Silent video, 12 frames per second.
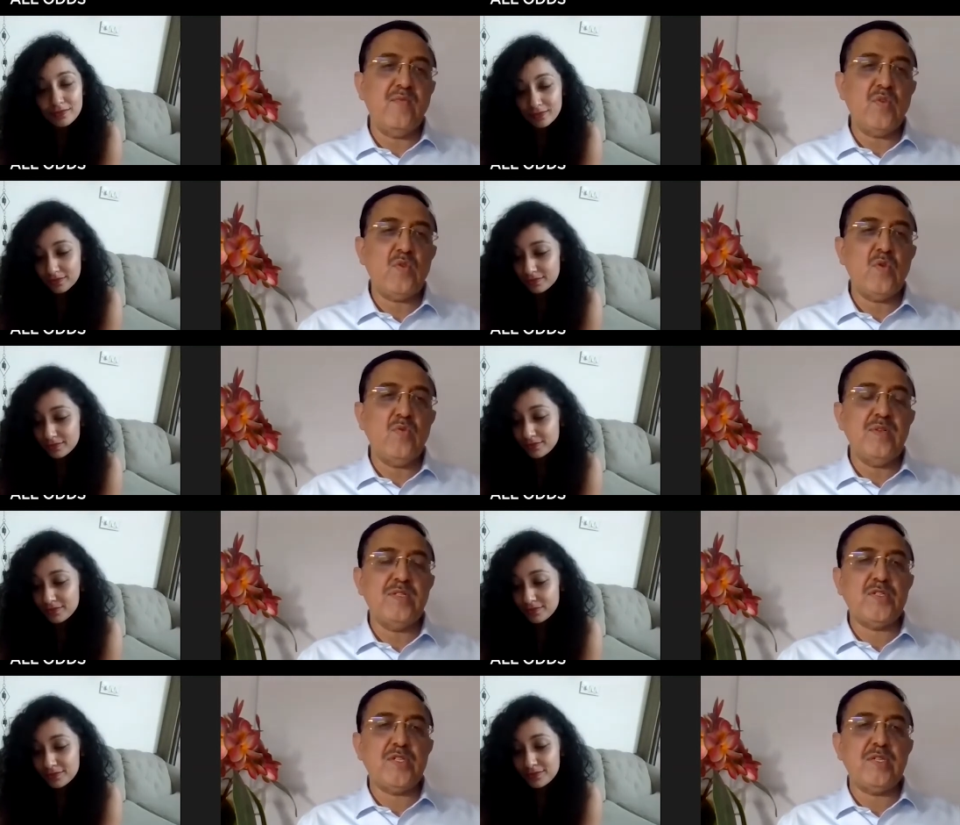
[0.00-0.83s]
Speaker 1: you know,
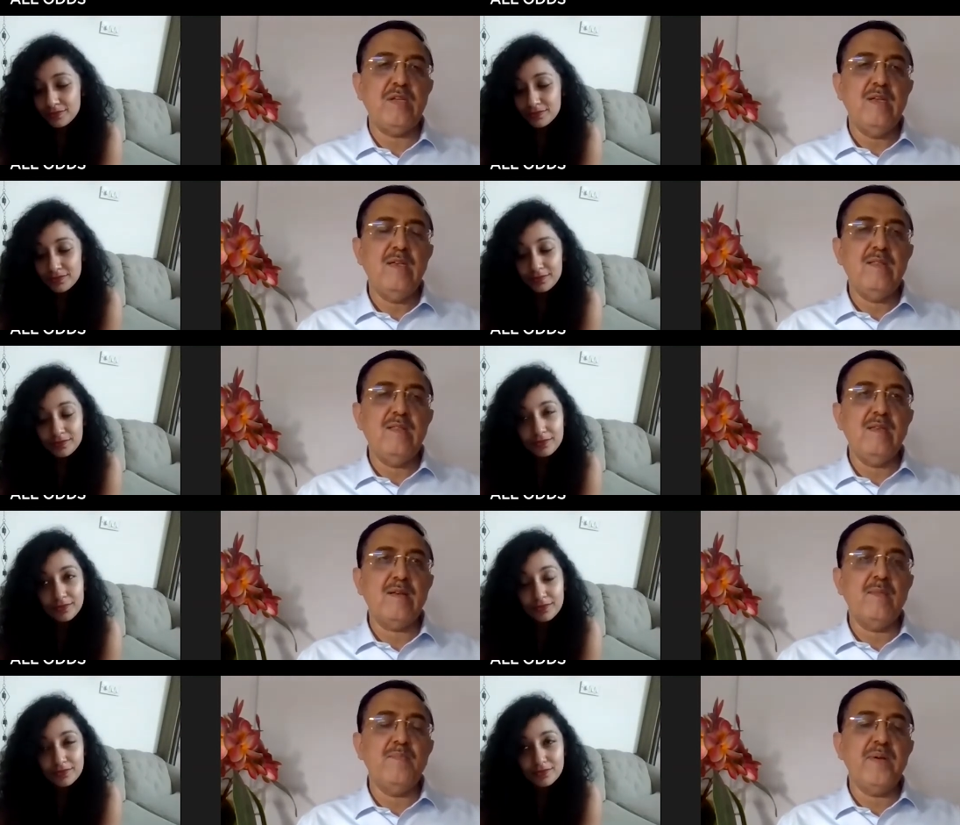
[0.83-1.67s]
which in
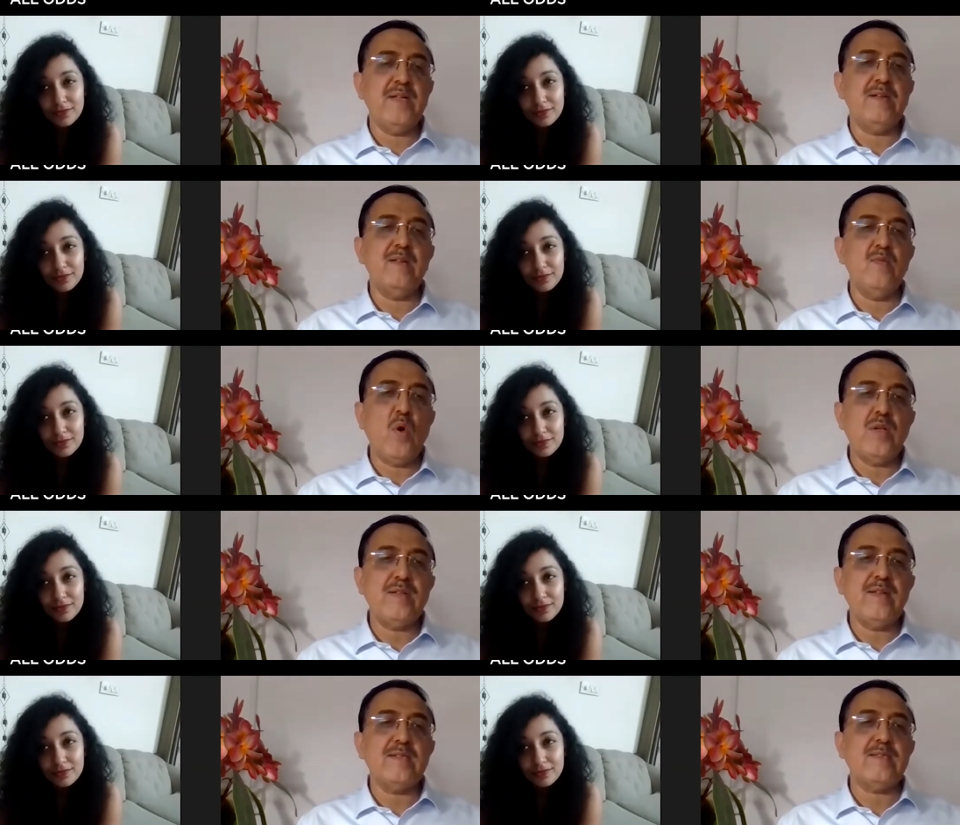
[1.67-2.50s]
the competitive
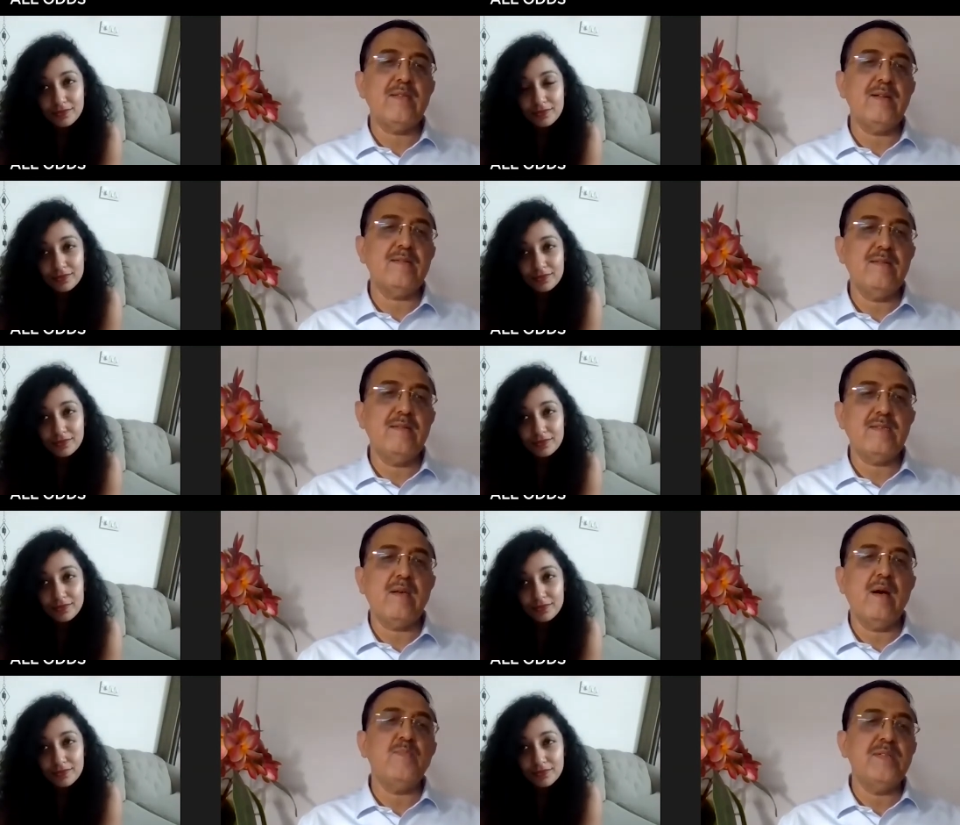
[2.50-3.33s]
context that
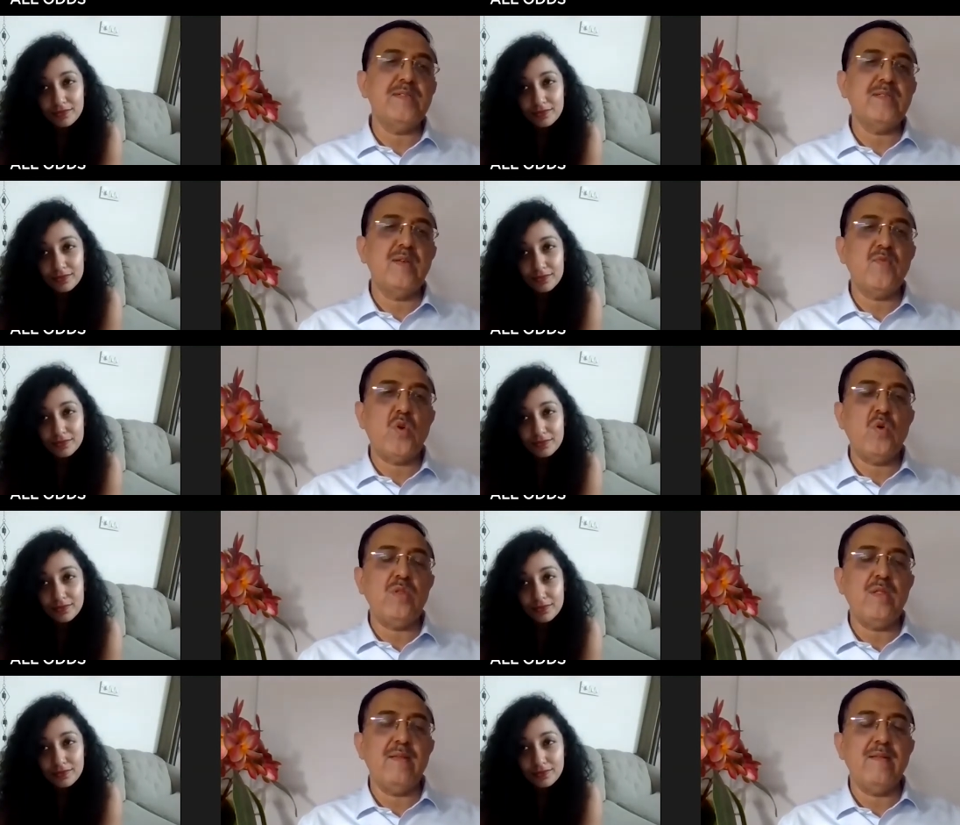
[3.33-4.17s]
these companies have
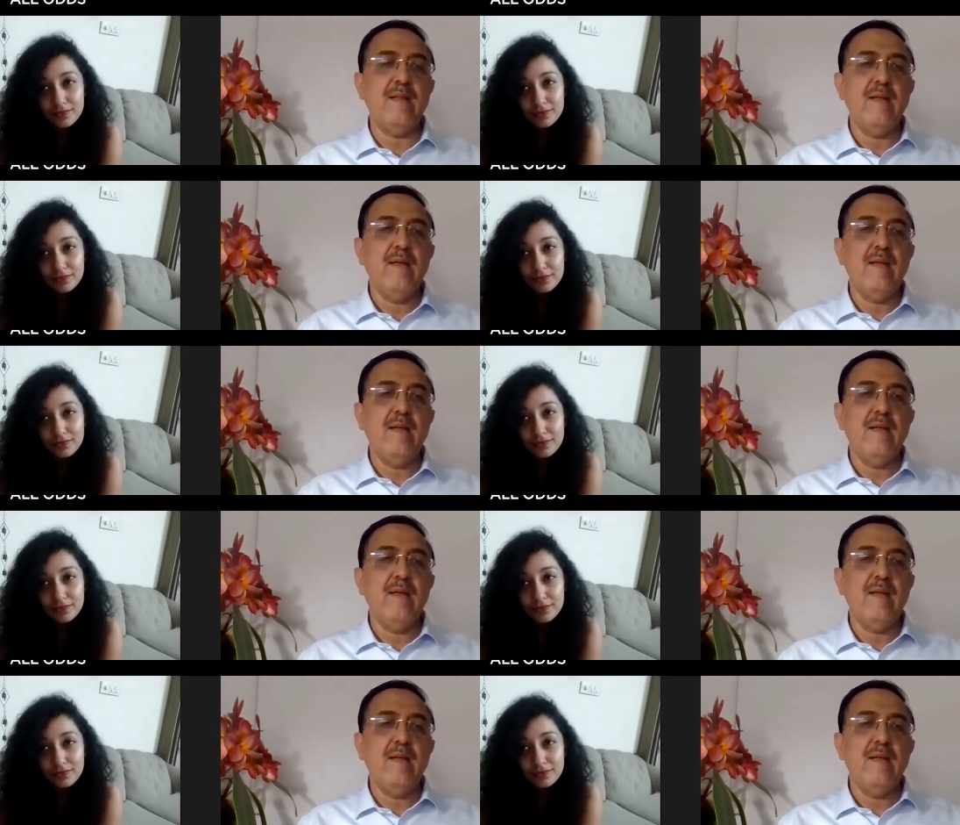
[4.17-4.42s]
grown in,